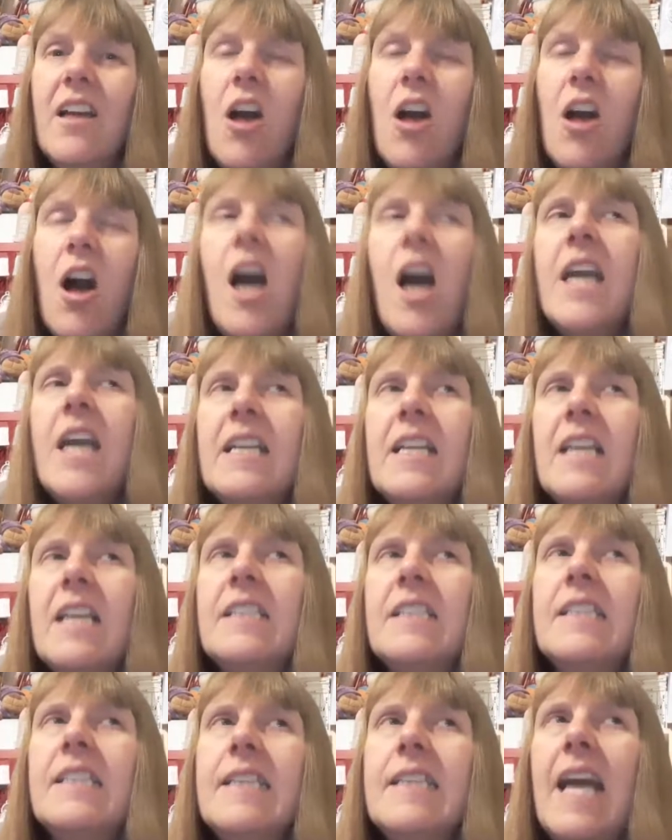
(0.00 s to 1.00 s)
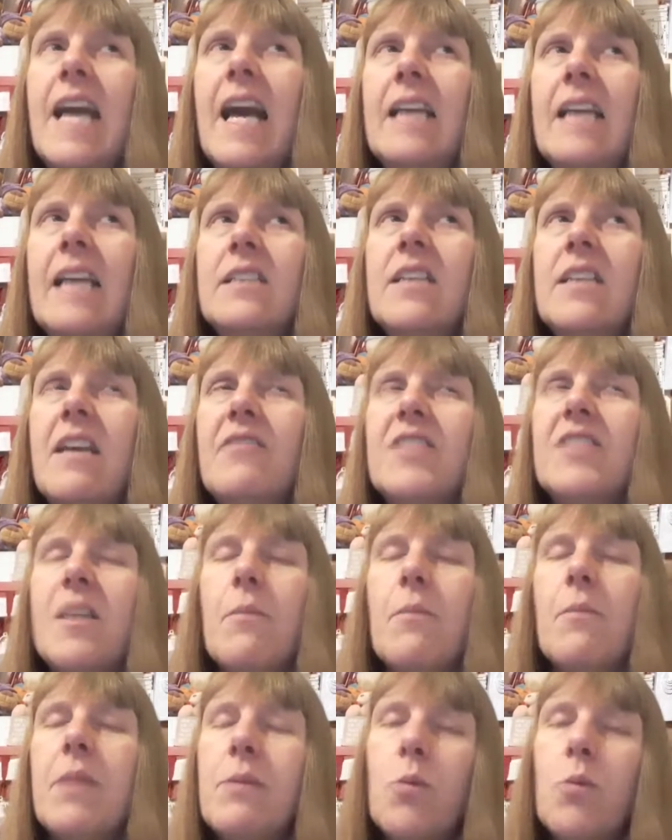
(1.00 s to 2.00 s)
I can understand if
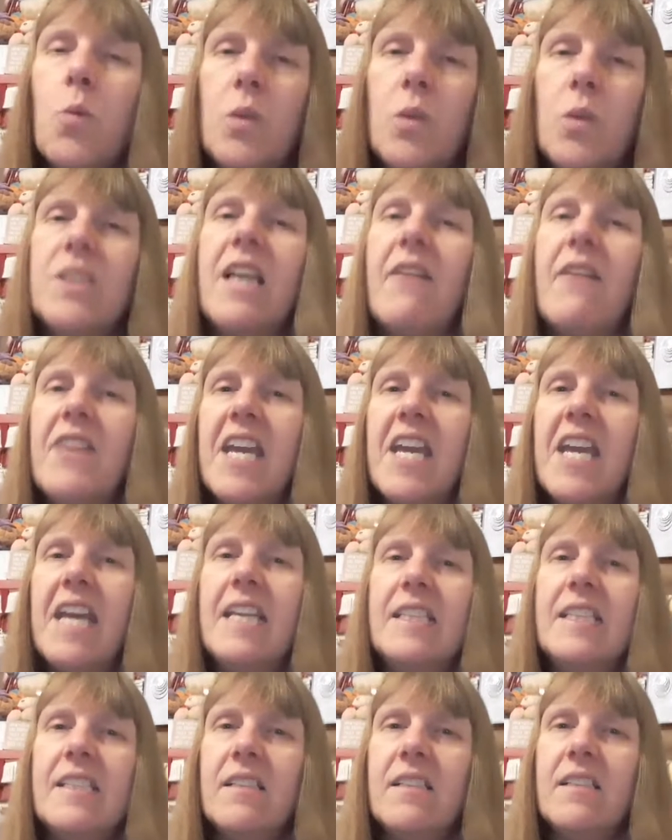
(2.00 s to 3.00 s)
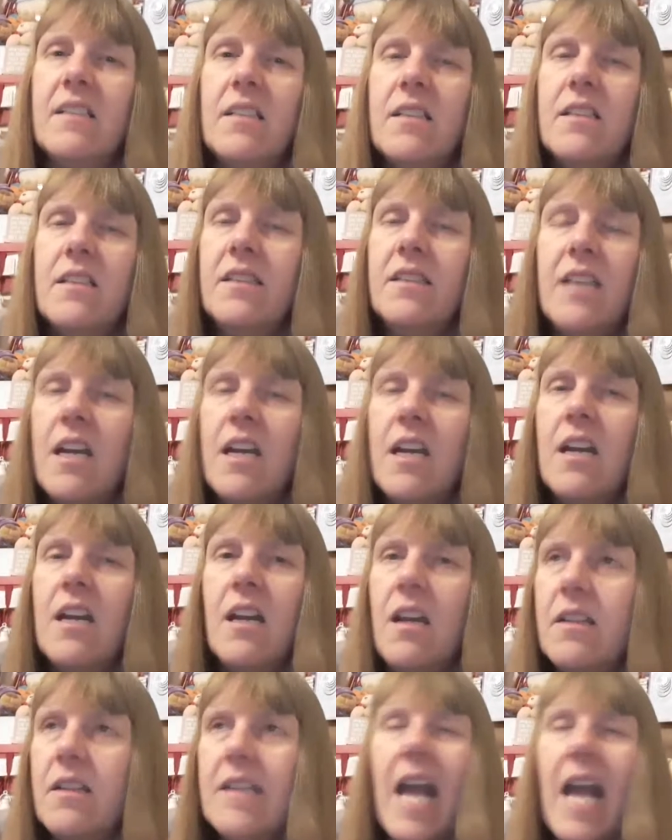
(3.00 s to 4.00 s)
some people want to have kids
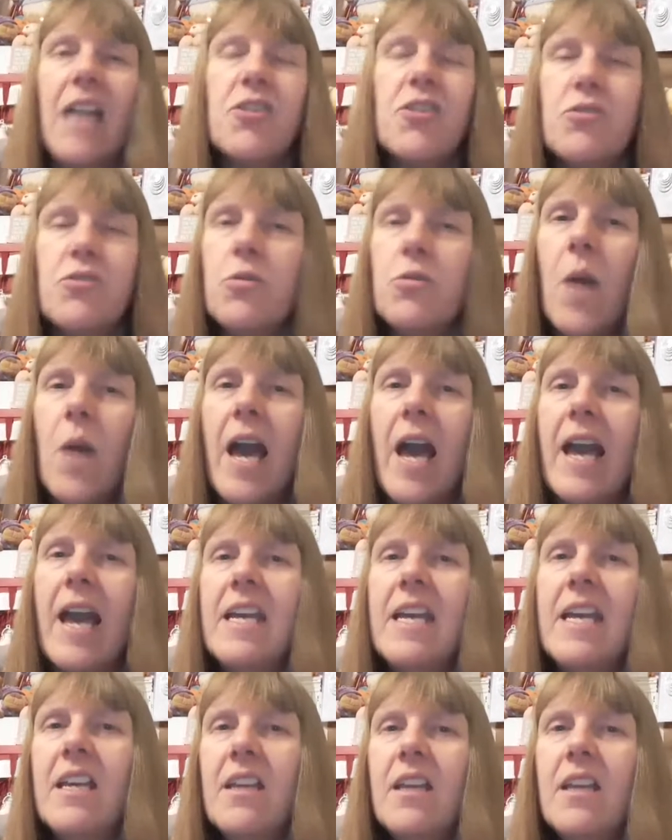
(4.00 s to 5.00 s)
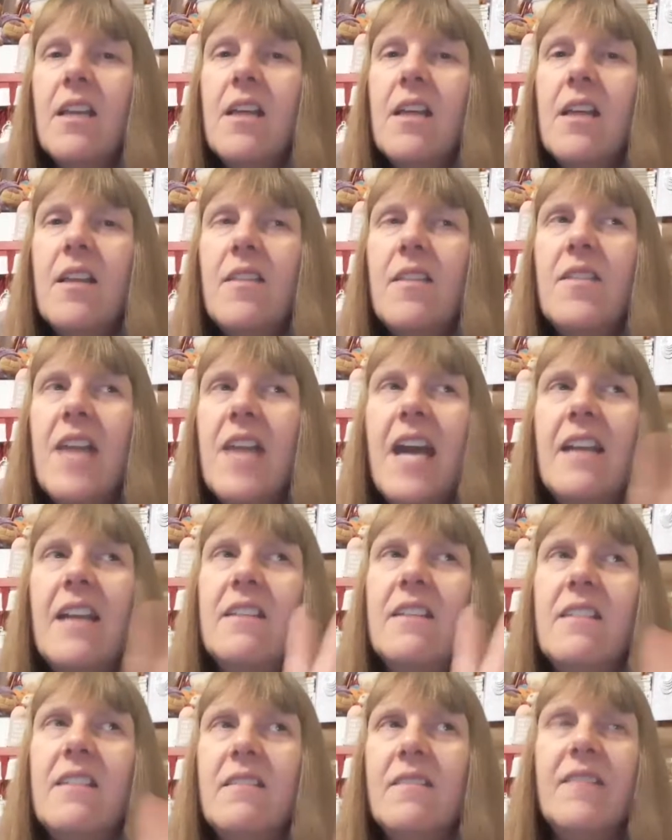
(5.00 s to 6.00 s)
the natural way,
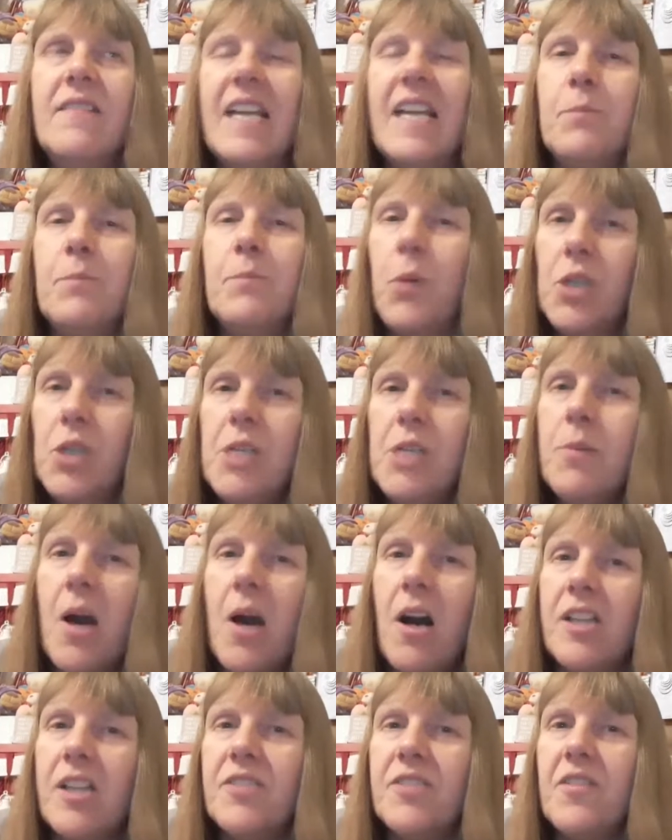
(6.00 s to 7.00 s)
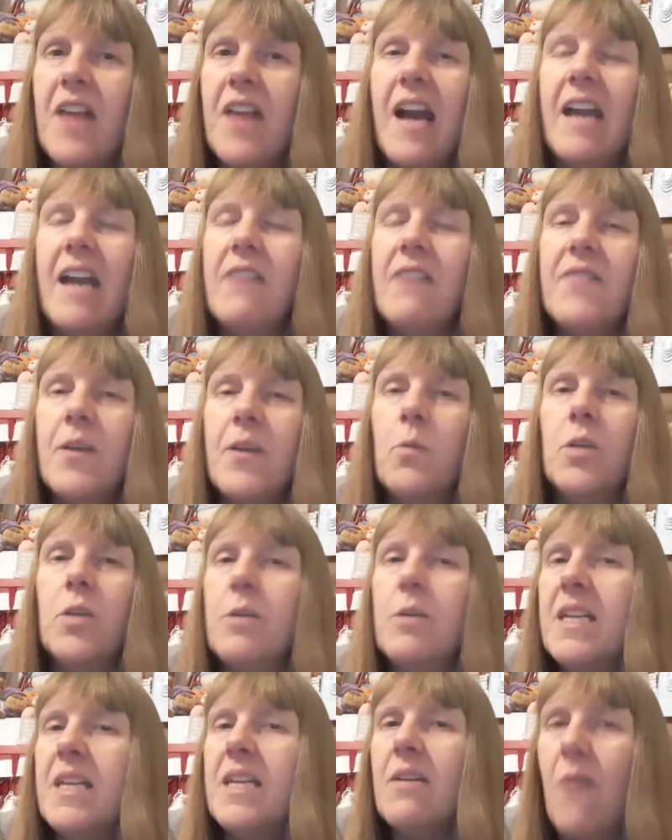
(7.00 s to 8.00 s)
then there's body parts for that if they
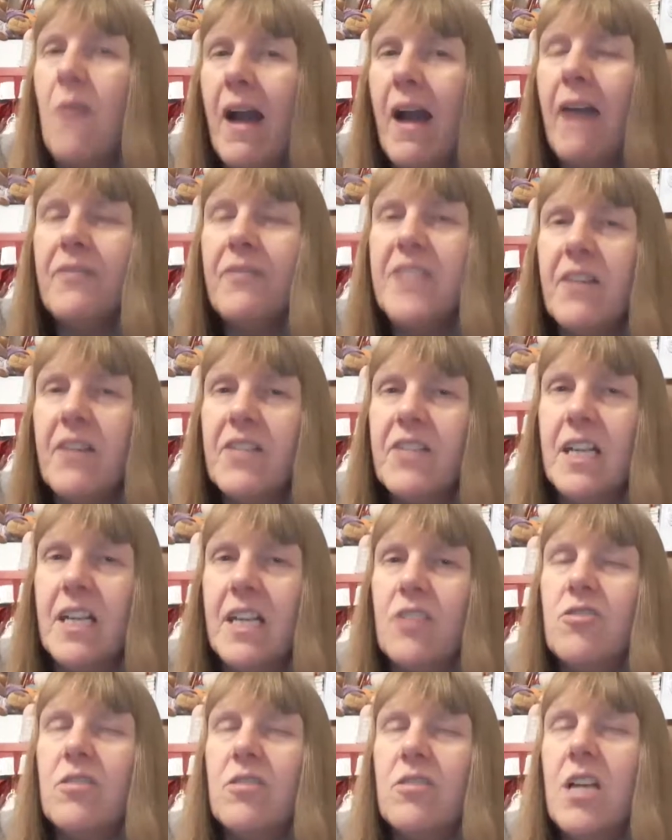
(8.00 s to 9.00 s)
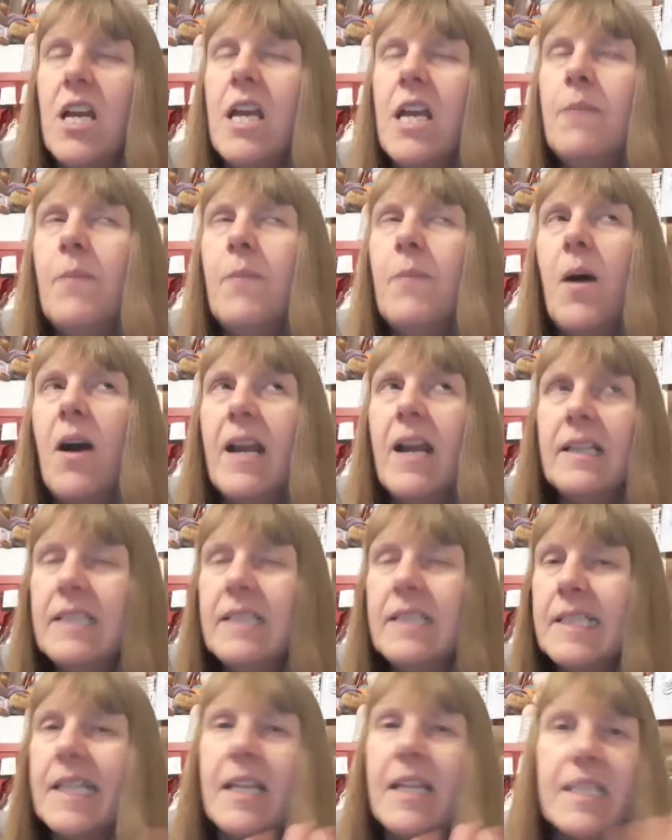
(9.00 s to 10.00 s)
want it, but they don't have to have it naturally. But I
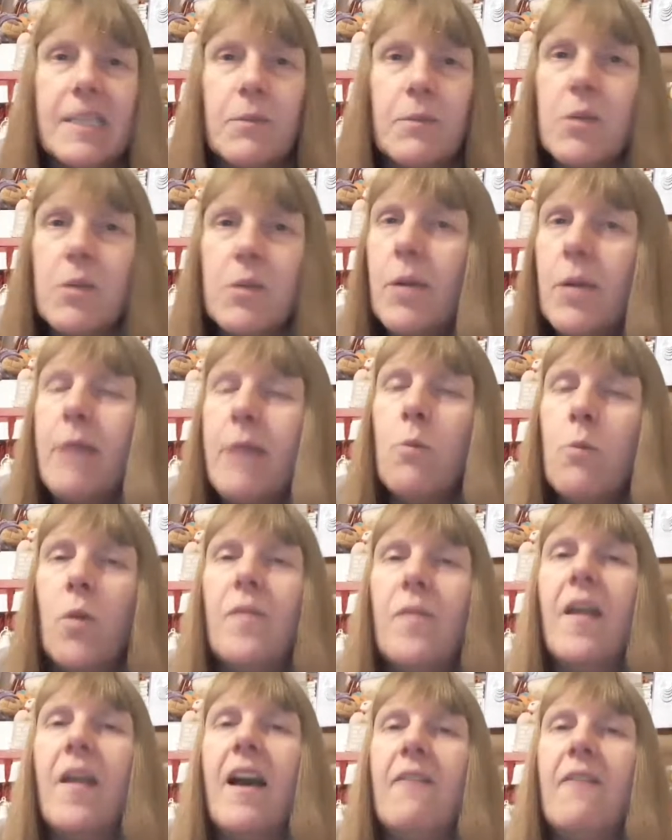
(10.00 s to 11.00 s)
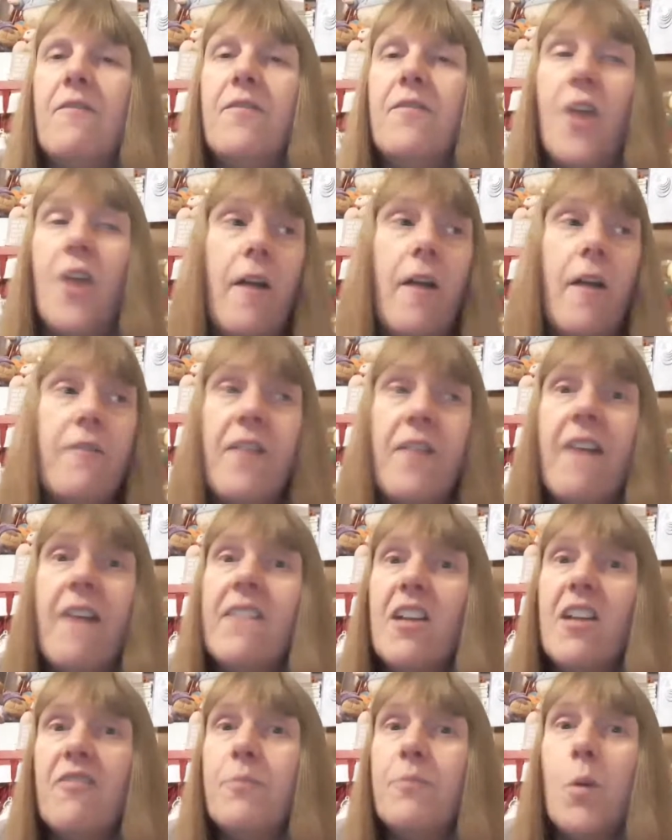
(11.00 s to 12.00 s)
understand that some people may want that,
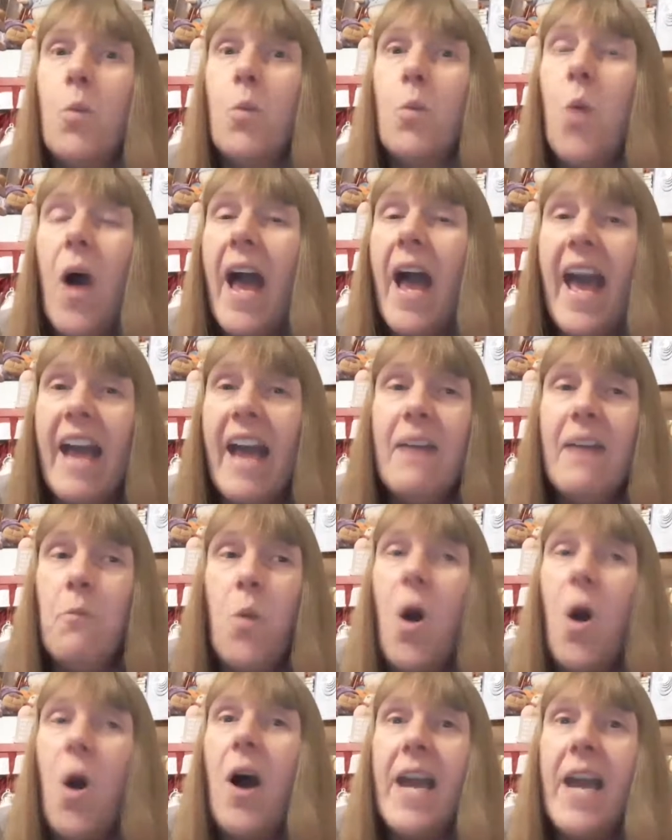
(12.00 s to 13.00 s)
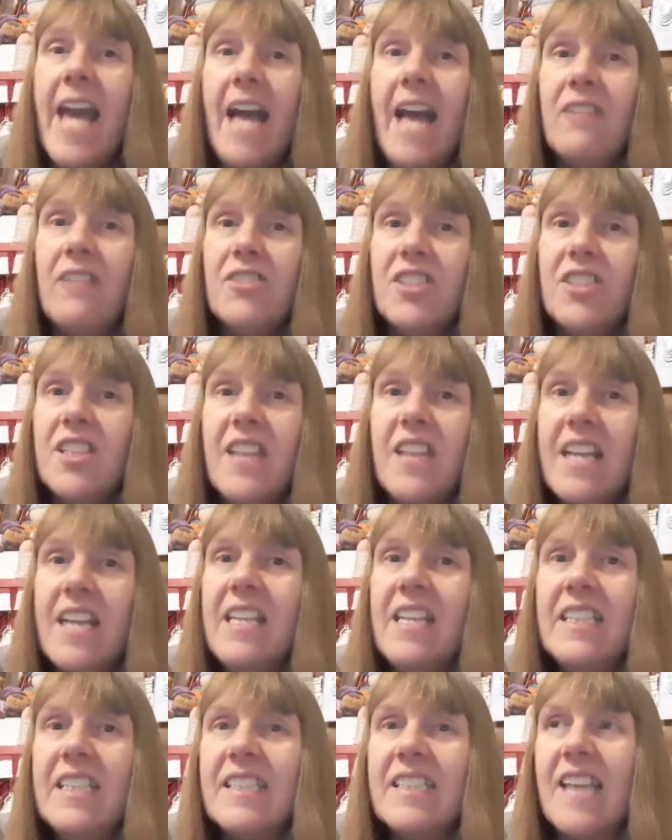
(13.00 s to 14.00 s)
fair enough. But why else do they
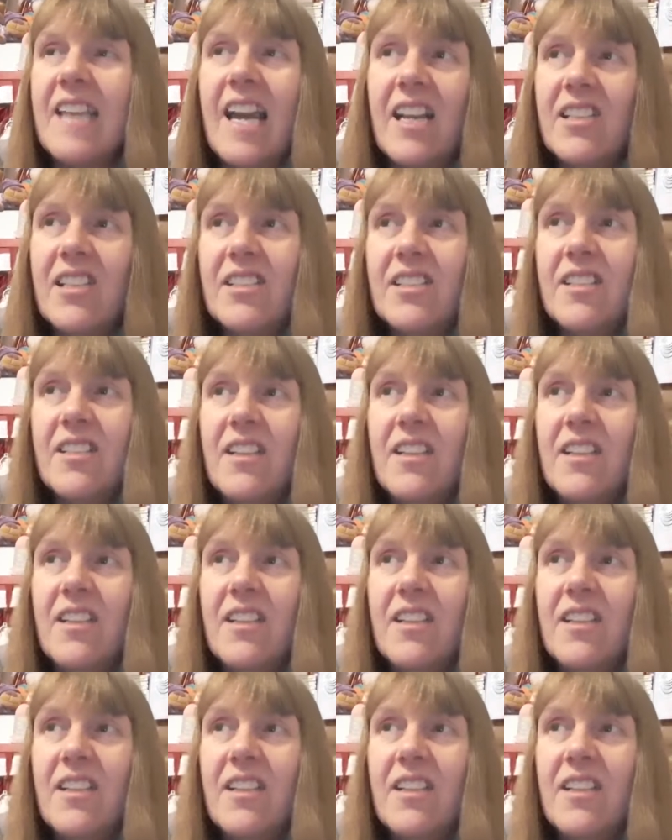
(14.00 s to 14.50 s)
need sex?